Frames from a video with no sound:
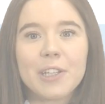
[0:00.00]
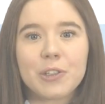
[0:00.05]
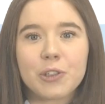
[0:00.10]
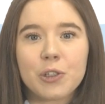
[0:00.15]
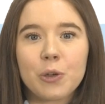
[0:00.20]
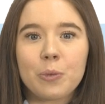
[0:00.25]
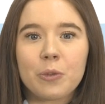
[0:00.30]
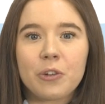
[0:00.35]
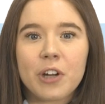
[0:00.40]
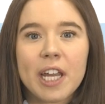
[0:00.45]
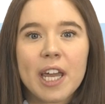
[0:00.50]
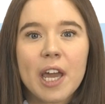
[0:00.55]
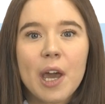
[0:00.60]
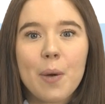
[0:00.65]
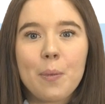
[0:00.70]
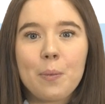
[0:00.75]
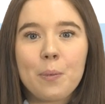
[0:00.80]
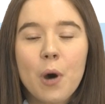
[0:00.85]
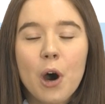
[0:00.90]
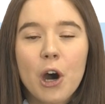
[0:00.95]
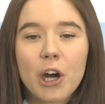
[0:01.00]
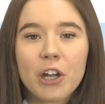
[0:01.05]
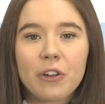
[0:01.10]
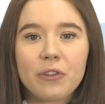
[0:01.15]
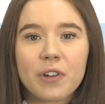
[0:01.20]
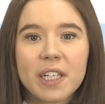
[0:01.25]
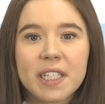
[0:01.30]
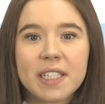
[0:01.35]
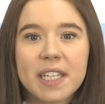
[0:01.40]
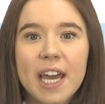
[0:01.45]
summary, market
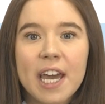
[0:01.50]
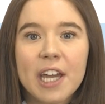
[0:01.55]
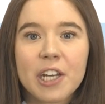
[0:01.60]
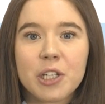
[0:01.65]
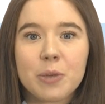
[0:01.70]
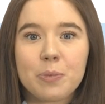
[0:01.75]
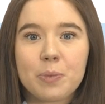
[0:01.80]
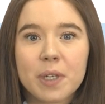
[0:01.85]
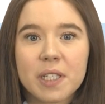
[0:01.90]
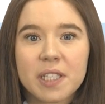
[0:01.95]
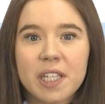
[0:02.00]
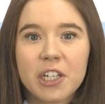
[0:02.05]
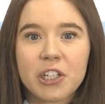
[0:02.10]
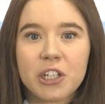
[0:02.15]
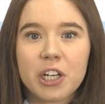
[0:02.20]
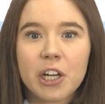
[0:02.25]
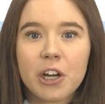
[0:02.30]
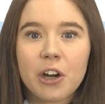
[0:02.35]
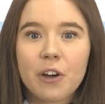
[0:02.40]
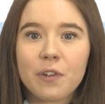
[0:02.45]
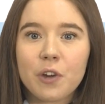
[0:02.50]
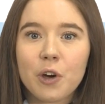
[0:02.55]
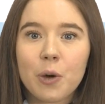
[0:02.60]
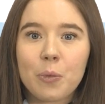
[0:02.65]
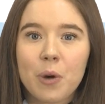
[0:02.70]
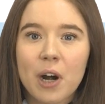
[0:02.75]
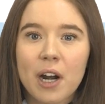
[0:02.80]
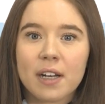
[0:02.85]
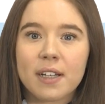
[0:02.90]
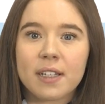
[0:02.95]
research, positioning of your
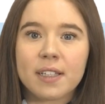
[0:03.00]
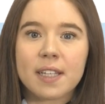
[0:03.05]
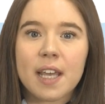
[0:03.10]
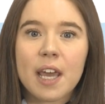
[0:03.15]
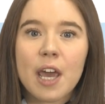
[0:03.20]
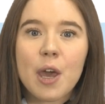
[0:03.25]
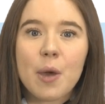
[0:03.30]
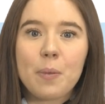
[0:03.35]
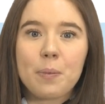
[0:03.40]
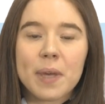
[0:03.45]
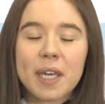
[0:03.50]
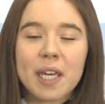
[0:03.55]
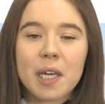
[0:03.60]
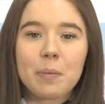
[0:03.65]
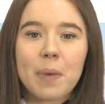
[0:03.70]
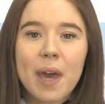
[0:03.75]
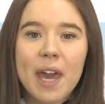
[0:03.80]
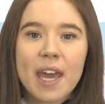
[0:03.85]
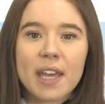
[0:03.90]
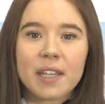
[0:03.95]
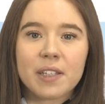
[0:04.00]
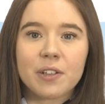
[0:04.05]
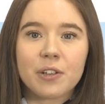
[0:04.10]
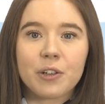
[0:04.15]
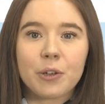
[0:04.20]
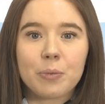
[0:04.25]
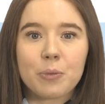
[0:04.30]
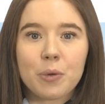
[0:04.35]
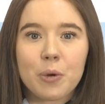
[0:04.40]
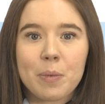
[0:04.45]
brand, being
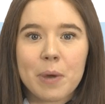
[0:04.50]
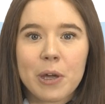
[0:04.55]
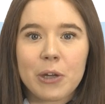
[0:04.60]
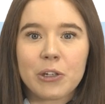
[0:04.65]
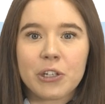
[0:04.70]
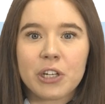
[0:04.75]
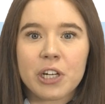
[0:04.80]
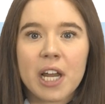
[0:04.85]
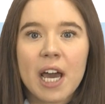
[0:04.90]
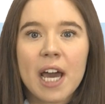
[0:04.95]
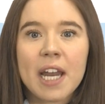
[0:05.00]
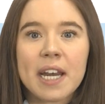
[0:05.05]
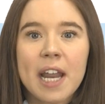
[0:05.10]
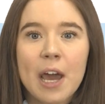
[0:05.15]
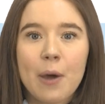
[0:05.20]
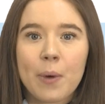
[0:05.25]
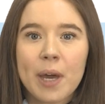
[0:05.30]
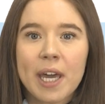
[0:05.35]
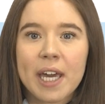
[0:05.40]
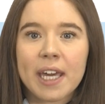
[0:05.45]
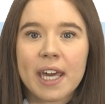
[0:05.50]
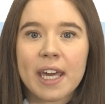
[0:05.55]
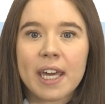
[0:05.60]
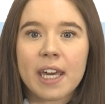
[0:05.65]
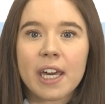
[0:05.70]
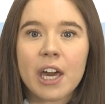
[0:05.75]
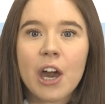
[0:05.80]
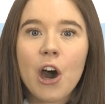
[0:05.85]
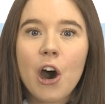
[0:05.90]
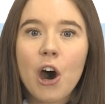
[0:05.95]
personal, promotion and
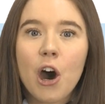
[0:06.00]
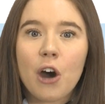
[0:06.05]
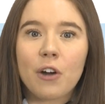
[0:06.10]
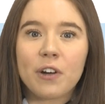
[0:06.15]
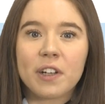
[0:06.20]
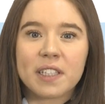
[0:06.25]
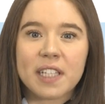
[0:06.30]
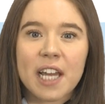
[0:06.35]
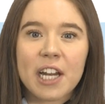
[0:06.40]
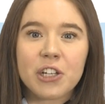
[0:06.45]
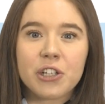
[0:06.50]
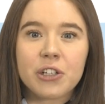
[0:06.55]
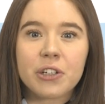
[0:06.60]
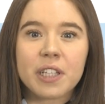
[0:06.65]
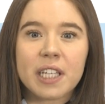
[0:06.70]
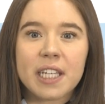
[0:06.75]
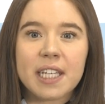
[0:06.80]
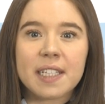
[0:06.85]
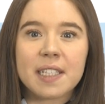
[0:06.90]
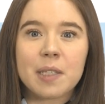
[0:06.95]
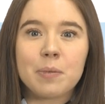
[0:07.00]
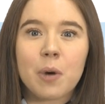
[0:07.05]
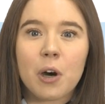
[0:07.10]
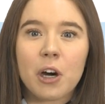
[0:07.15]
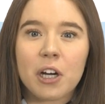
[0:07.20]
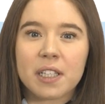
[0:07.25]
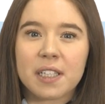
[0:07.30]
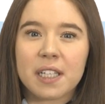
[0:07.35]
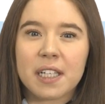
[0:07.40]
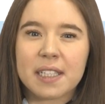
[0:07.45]
networking are essential easy
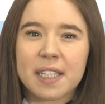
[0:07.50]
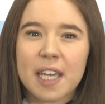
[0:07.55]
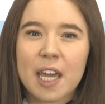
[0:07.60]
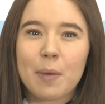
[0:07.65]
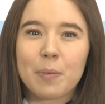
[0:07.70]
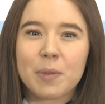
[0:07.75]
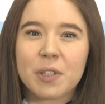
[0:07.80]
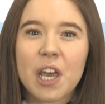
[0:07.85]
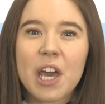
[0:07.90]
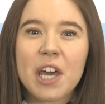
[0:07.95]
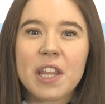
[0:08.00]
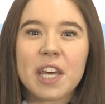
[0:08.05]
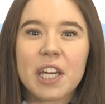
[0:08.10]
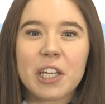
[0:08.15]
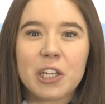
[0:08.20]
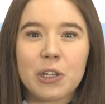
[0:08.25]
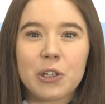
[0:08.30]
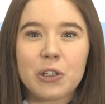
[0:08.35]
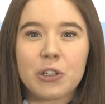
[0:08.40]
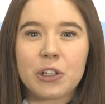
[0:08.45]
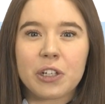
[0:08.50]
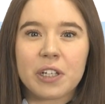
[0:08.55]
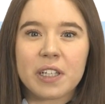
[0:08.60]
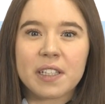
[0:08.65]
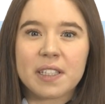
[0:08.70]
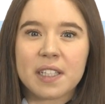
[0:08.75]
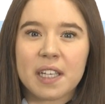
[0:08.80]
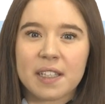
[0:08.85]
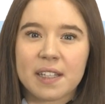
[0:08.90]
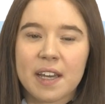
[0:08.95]
marketing tips that you should
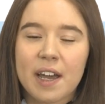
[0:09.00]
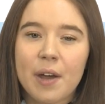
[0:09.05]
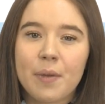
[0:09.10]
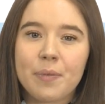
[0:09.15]
consider.